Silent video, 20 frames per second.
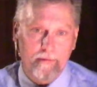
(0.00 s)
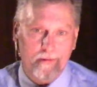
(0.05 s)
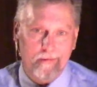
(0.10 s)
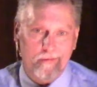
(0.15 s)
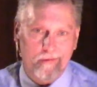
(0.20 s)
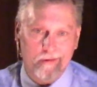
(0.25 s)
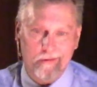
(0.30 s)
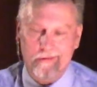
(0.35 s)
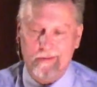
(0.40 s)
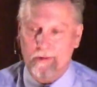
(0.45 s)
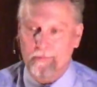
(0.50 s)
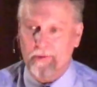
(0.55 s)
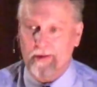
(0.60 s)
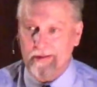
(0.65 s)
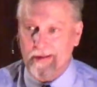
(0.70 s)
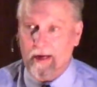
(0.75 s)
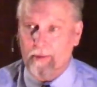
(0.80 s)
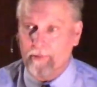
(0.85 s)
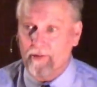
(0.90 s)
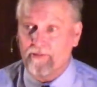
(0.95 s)
could simply
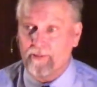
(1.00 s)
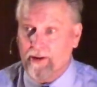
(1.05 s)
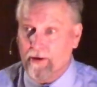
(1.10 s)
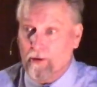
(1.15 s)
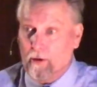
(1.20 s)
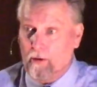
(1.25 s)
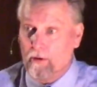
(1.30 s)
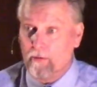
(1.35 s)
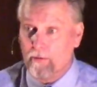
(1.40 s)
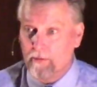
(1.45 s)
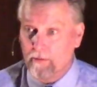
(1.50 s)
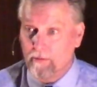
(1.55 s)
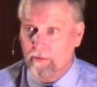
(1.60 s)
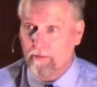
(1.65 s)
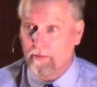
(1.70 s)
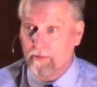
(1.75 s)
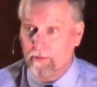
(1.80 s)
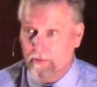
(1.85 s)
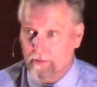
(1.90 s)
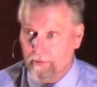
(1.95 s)
not be Pharaoh.
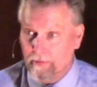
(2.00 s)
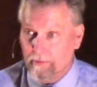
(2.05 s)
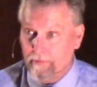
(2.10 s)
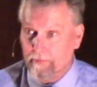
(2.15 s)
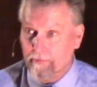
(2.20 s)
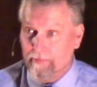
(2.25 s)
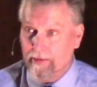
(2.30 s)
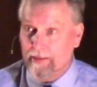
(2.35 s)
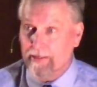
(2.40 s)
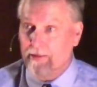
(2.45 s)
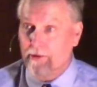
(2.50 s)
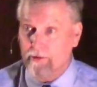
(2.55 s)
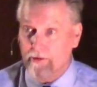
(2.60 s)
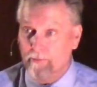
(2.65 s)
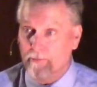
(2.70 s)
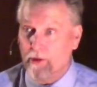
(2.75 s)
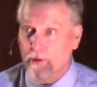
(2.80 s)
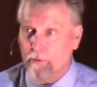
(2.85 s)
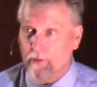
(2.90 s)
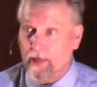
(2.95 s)
They
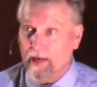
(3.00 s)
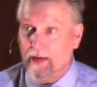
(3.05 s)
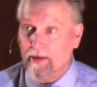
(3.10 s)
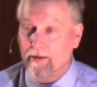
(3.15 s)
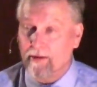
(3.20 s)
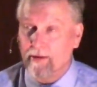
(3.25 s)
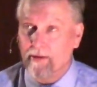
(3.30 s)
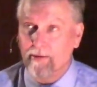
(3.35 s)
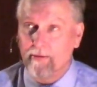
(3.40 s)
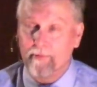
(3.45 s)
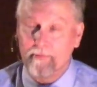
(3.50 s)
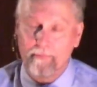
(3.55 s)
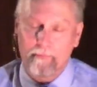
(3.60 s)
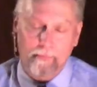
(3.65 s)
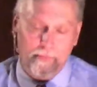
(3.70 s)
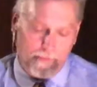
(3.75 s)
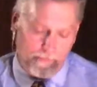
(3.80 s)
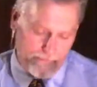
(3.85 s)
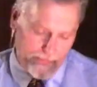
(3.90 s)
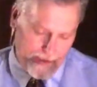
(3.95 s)
couldn't do that.
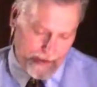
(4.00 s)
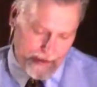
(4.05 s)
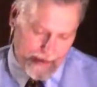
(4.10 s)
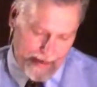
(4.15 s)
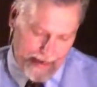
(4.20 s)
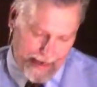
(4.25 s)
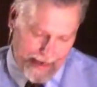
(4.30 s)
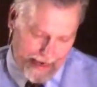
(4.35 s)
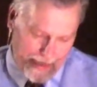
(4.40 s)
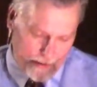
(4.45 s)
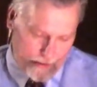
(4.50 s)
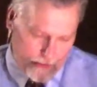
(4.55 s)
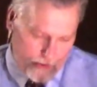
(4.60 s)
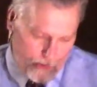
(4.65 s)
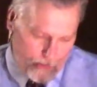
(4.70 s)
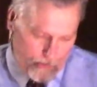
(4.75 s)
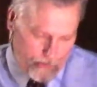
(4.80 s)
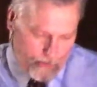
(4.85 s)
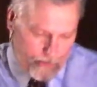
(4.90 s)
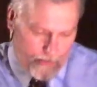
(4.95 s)
And
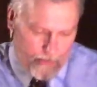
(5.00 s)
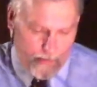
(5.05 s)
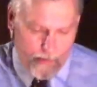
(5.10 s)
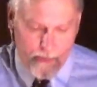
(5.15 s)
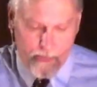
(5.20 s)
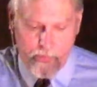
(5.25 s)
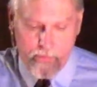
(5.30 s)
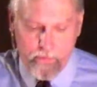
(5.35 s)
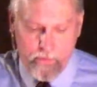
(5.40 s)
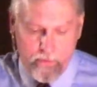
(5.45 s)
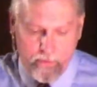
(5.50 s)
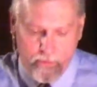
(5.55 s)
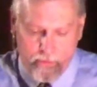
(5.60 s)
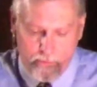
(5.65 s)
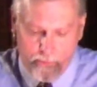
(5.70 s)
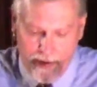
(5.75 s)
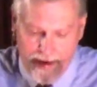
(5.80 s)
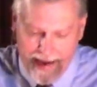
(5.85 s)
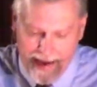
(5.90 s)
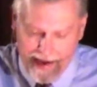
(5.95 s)
so
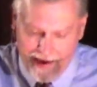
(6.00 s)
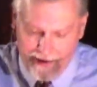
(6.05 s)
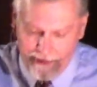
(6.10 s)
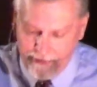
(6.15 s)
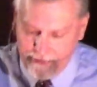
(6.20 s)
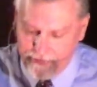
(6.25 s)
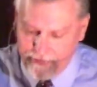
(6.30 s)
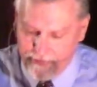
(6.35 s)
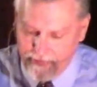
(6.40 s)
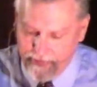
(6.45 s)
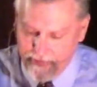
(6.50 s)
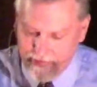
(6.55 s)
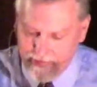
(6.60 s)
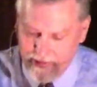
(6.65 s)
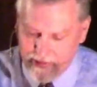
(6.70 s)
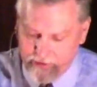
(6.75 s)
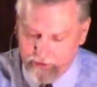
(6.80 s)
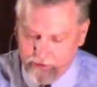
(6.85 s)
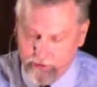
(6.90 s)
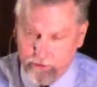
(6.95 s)
we have
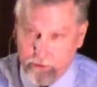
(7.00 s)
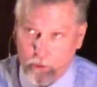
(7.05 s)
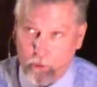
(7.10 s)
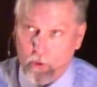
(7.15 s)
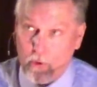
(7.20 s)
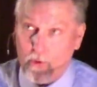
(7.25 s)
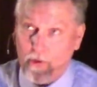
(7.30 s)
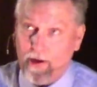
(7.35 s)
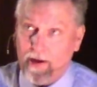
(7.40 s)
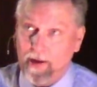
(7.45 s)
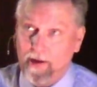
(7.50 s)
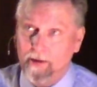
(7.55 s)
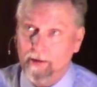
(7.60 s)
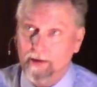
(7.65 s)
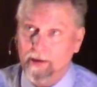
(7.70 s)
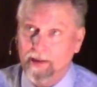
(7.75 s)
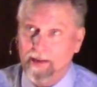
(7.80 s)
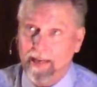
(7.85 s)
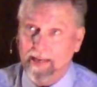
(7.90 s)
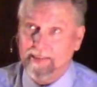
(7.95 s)
this story.
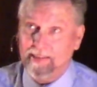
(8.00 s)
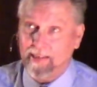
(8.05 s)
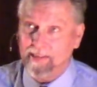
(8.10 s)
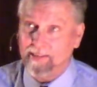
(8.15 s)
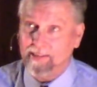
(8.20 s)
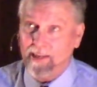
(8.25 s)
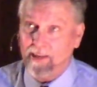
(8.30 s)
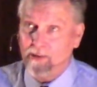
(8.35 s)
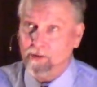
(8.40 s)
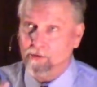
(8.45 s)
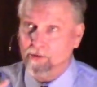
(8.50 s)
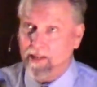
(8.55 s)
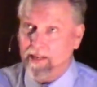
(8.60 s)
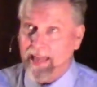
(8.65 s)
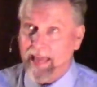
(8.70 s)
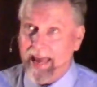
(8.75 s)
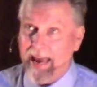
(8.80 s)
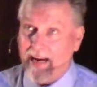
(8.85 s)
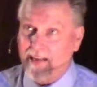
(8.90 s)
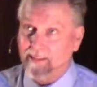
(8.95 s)
It continues in
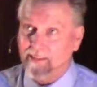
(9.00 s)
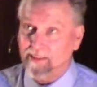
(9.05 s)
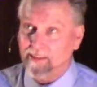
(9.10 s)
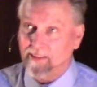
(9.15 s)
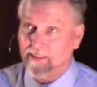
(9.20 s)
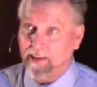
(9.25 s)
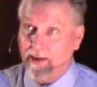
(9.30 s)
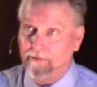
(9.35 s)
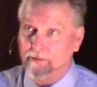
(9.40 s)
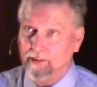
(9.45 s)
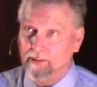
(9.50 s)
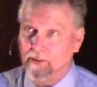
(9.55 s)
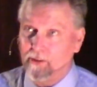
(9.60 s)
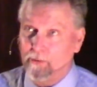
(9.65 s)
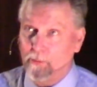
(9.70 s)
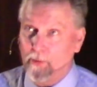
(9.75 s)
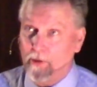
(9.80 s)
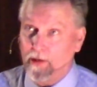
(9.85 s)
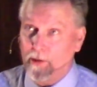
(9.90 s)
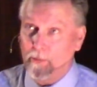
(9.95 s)
Acts
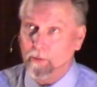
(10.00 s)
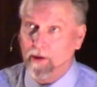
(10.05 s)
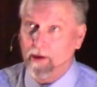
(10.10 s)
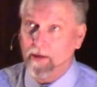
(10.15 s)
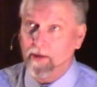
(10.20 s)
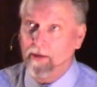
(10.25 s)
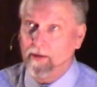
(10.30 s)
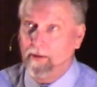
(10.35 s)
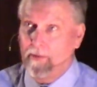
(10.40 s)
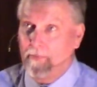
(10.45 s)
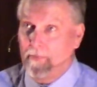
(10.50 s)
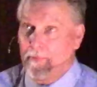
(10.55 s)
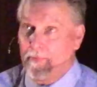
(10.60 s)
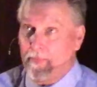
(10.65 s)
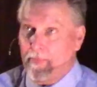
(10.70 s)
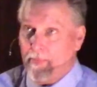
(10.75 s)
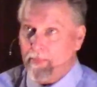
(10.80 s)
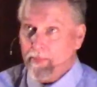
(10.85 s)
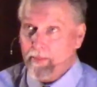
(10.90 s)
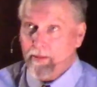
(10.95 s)
7:21
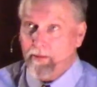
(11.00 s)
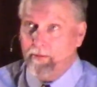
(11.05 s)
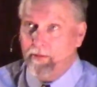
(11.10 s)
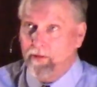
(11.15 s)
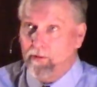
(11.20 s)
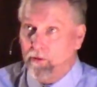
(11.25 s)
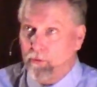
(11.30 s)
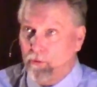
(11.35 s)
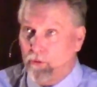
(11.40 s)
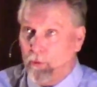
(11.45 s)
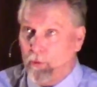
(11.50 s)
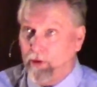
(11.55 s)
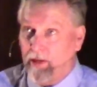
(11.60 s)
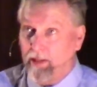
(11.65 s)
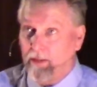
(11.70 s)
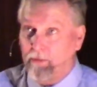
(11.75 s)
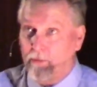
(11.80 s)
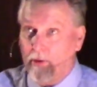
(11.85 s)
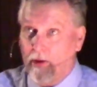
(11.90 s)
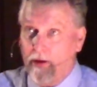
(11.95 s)
through
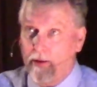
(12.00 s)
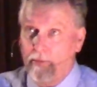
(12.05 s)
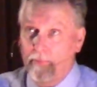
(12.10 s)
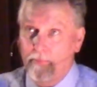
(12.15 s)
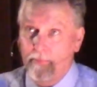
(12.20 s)
23.